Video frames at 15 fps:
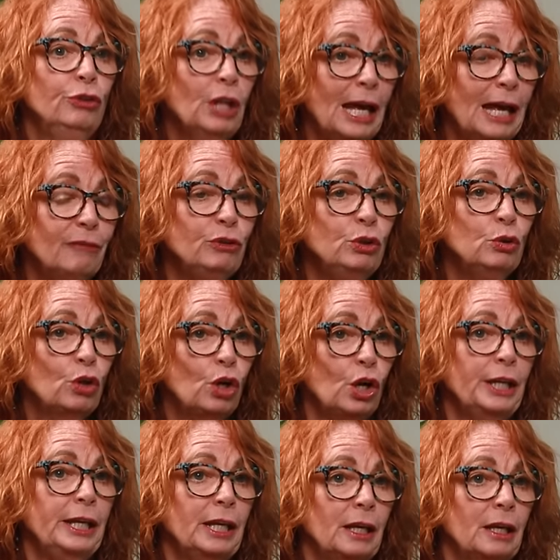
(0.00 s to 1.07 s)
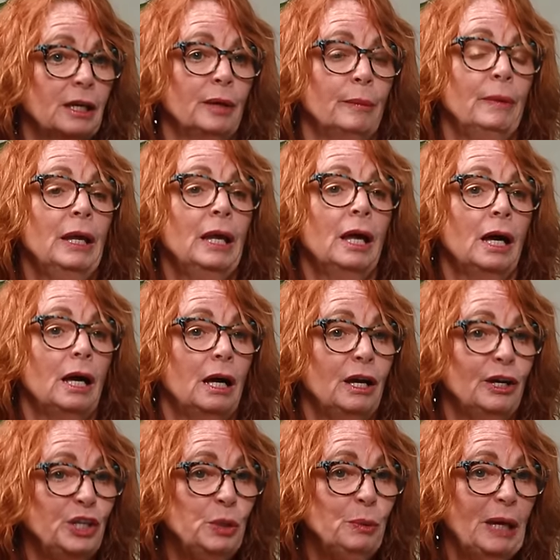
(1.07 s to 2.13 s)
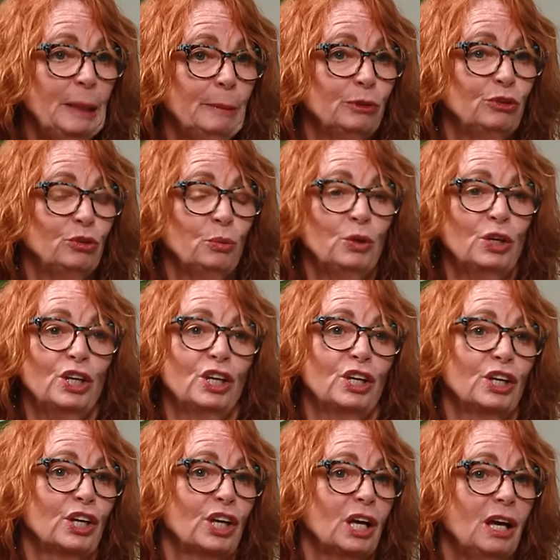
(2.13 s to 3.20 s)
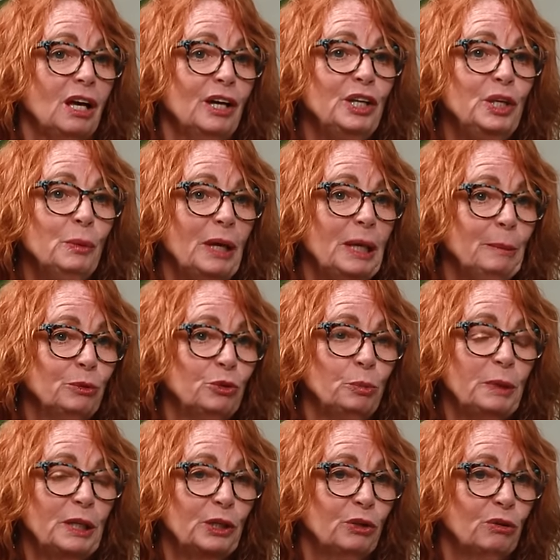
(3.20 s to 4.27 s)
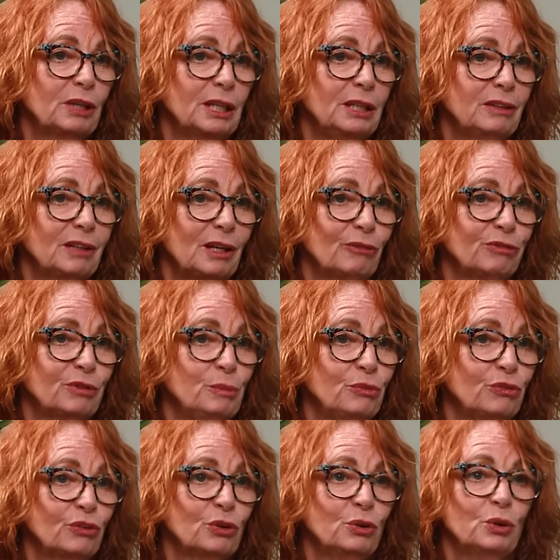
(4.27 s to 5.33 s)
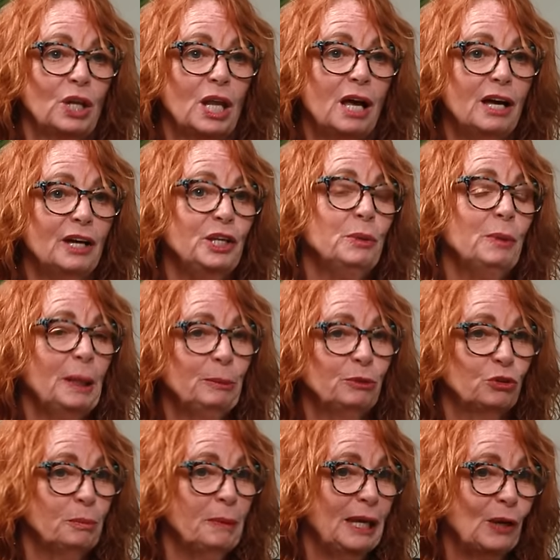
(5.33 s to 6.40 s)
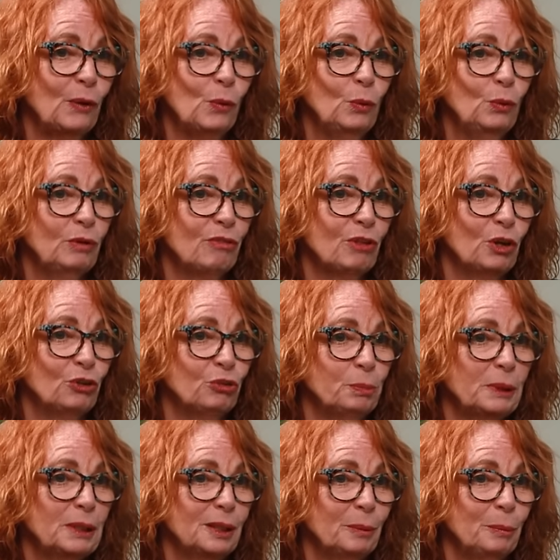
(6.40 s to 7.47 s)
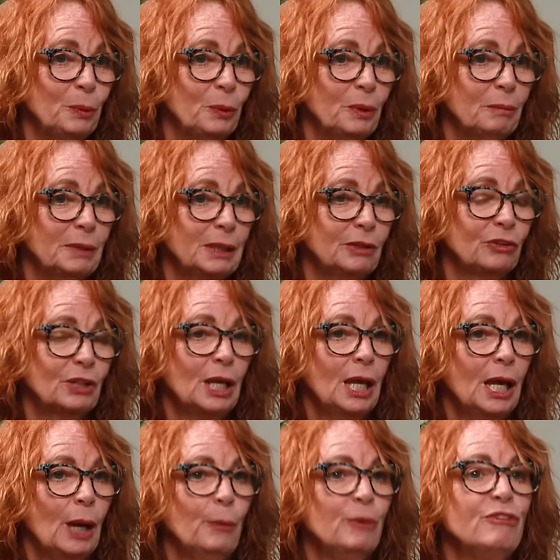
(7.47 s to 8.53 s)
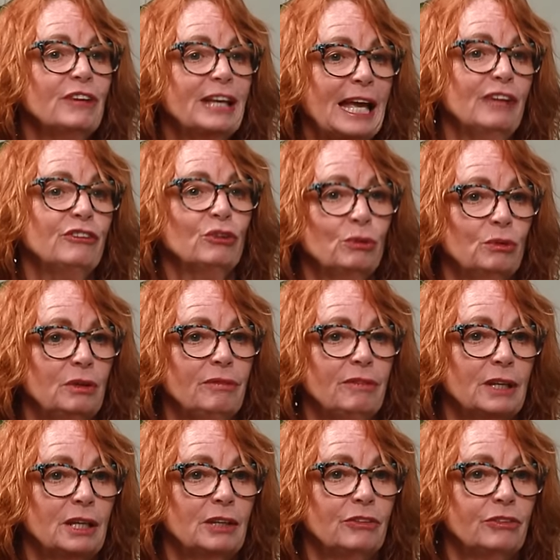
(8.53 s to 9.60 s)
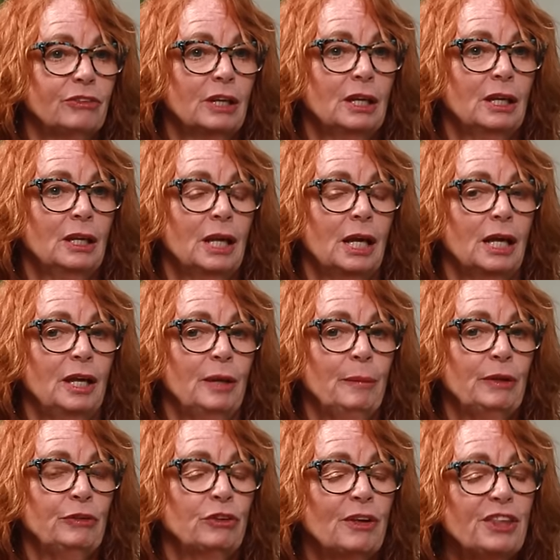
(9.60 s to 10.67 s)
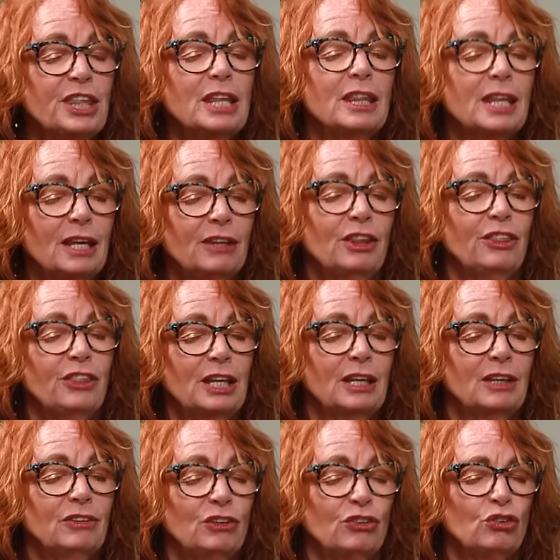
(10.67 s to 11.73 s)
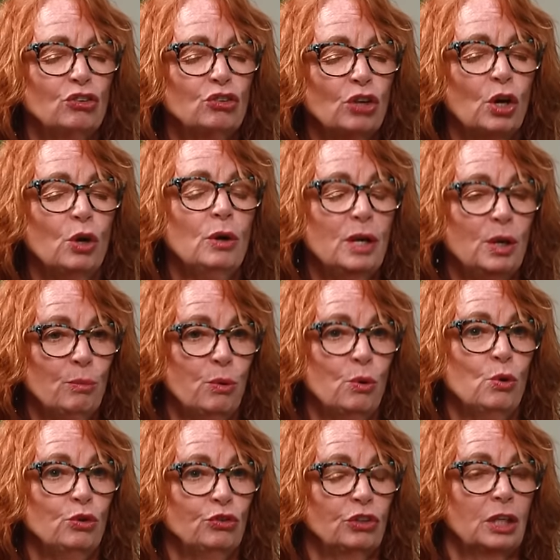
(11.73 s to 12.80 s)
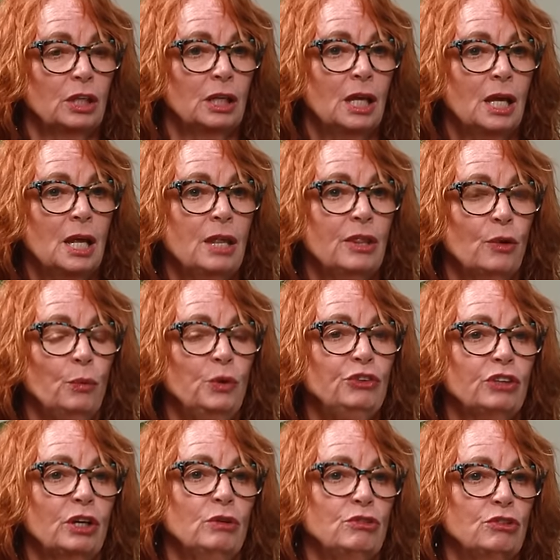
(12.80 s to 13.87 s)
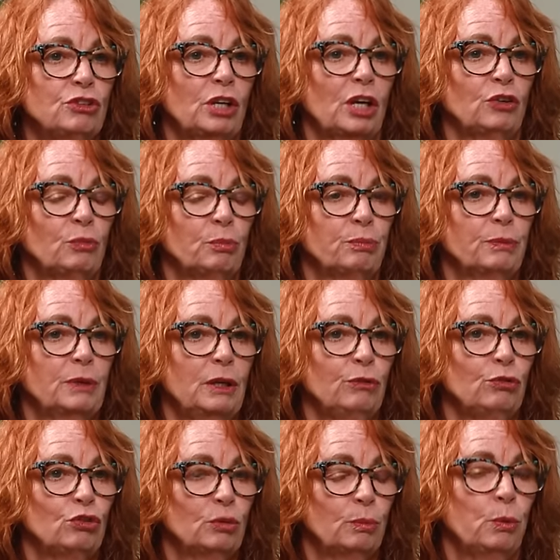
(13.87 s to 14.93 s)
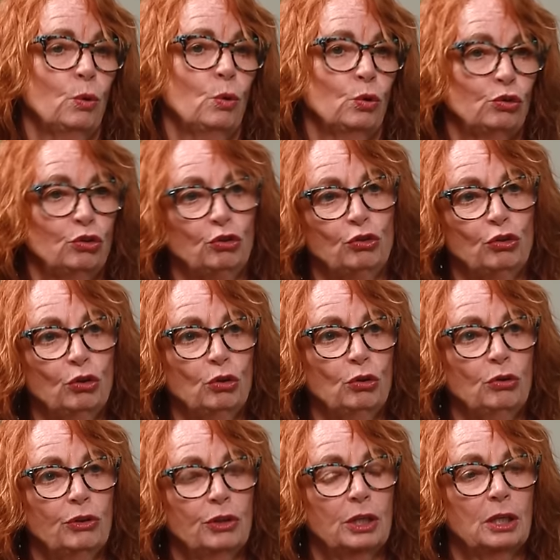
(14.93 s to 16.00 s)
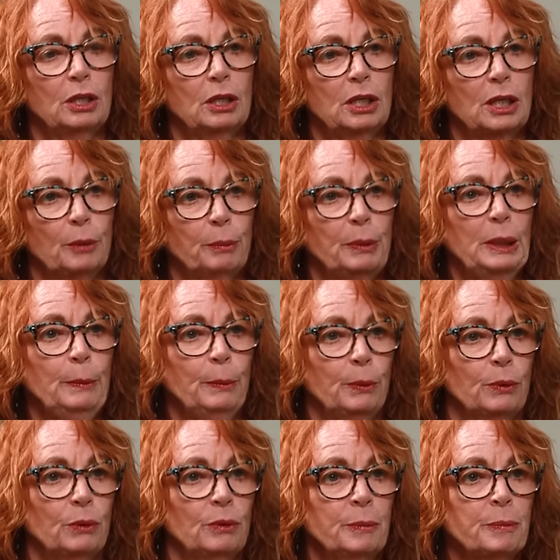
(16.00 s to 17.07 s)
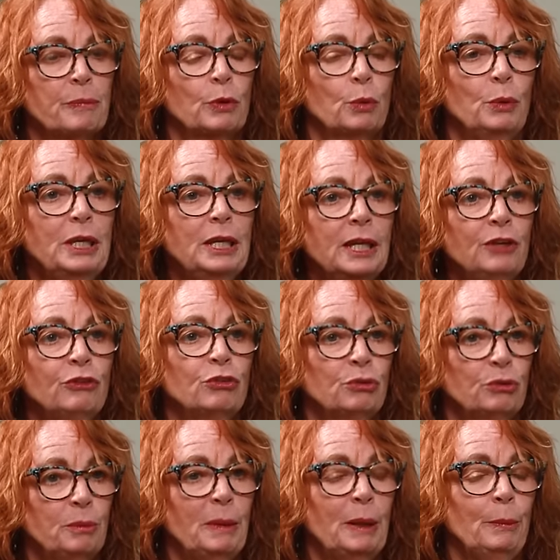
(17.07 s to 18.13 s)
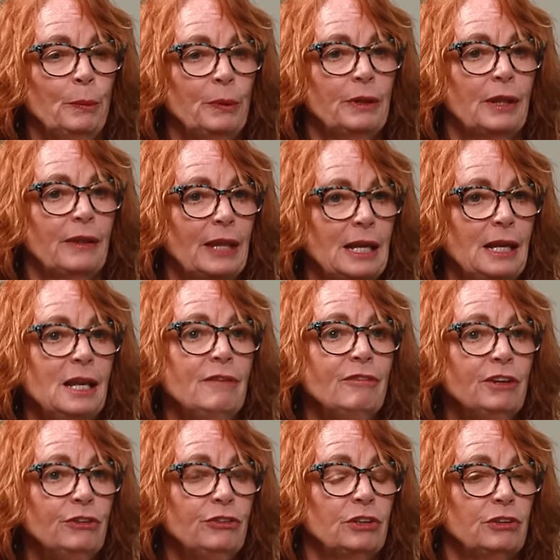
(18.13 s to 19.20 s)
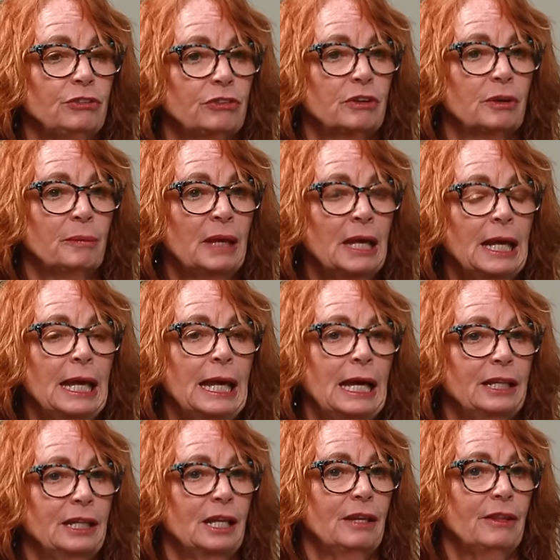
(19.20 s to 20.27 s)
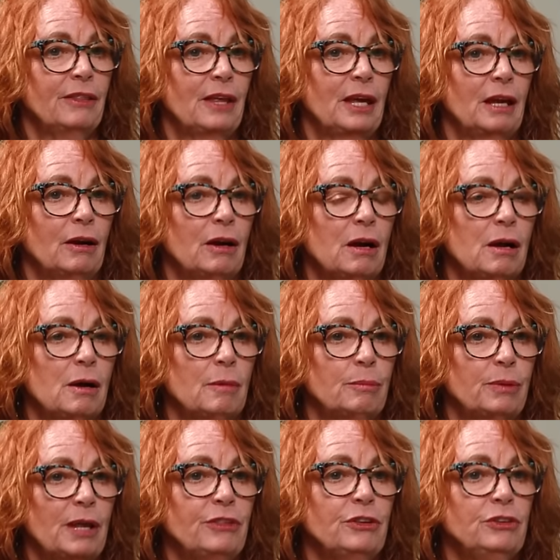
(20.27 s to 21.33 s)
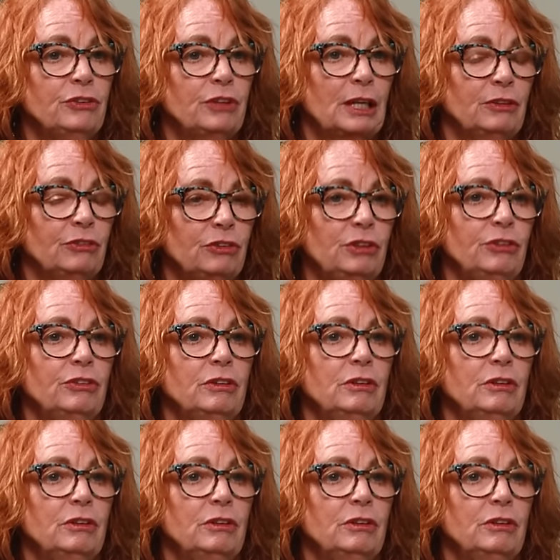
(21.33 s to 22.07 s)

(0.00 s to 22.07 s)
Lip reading: Have you got an income? Yeah. Are you able to work? Are you able to pick your kids up from school? Are you able to make all of the hospital appointments? Yeah. And we forget all of this. So I think the other thing is it's so important that we don't just give support to the young people. Mm. We need to remember that they live in a system and that there are brothers and sisters.